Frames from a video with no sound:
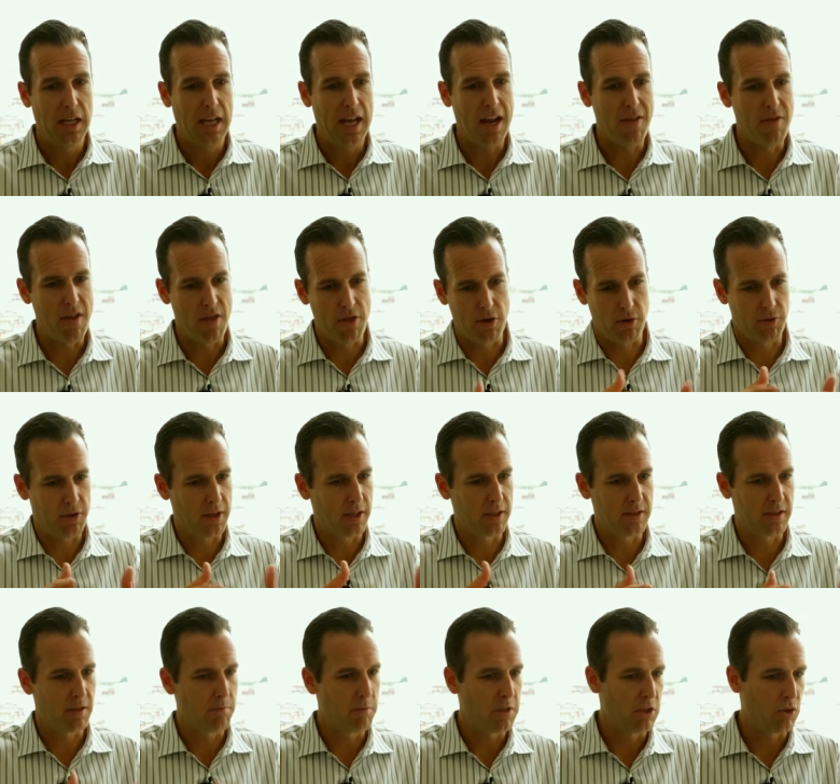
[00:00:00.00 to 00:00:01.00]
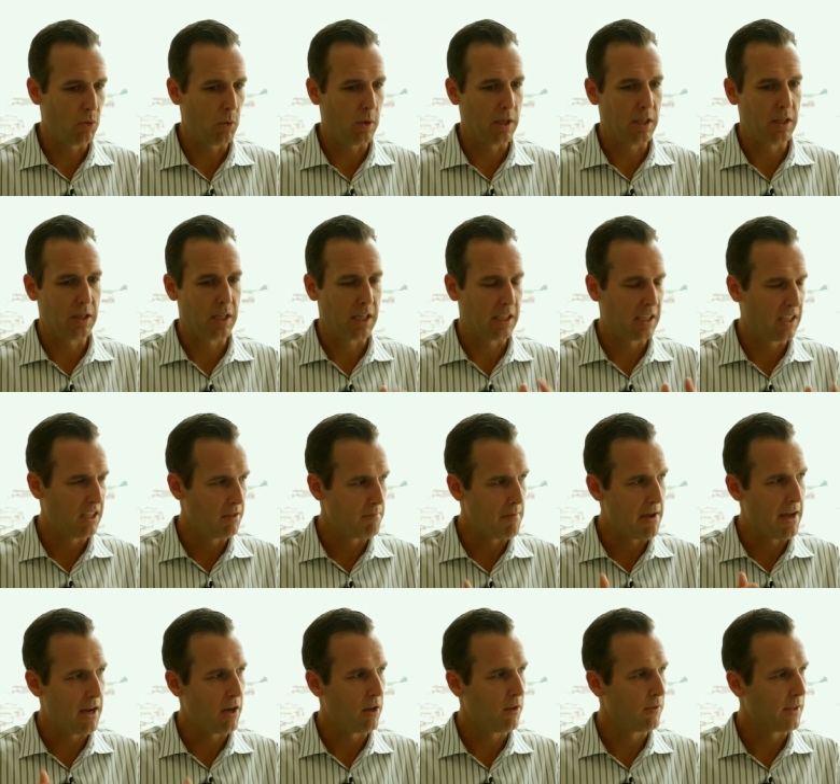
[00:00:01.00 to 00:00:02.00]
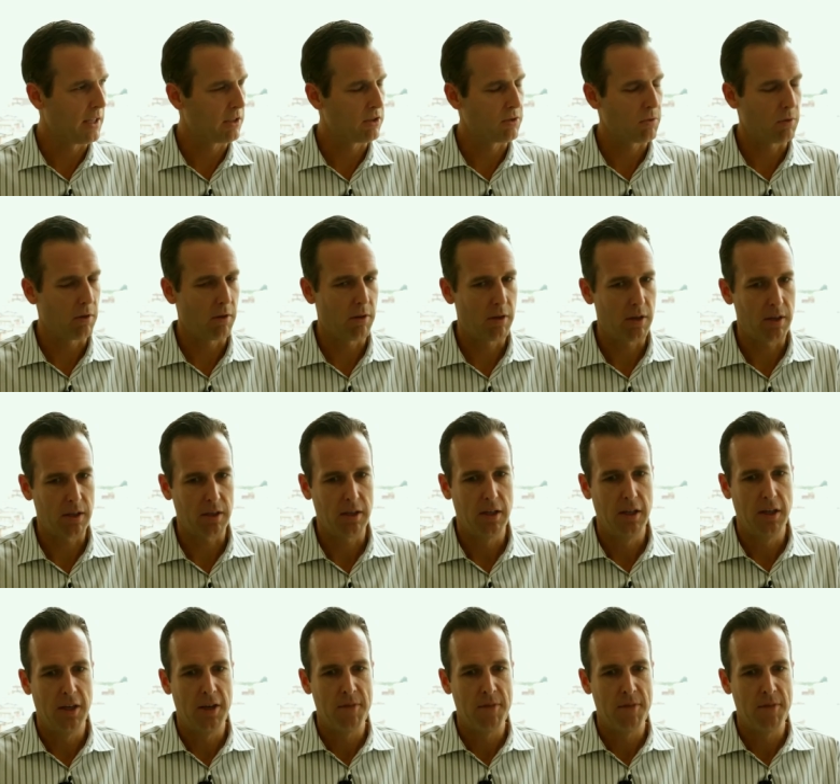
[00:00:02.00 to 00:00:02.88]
And then there are things in between, like email and that sort of thing.